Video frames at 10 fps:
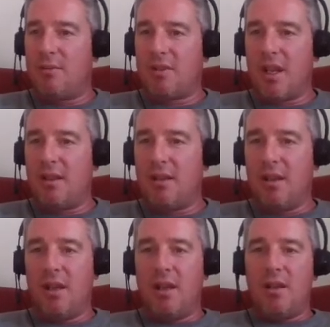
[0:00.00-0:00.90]
Say,
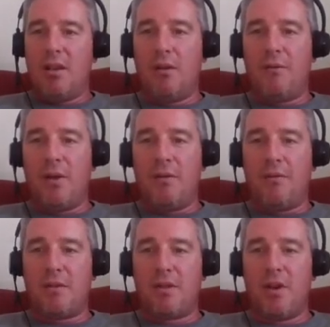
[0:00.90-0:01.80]
if
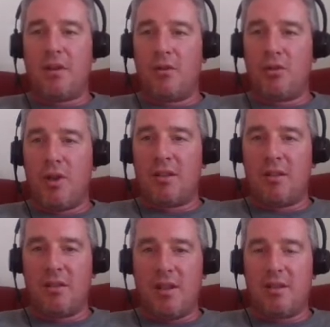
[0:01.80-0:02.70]
certain
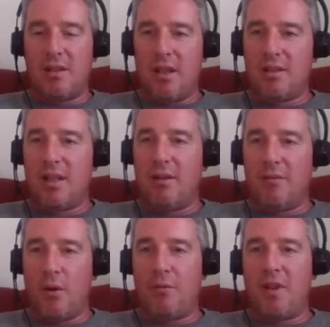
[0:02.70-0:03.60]
contractors, as they
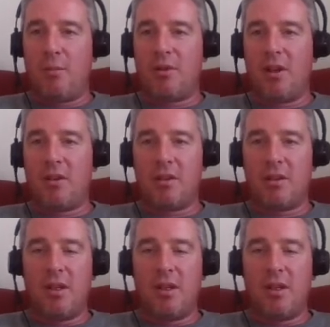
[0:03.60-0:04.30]
evolve their production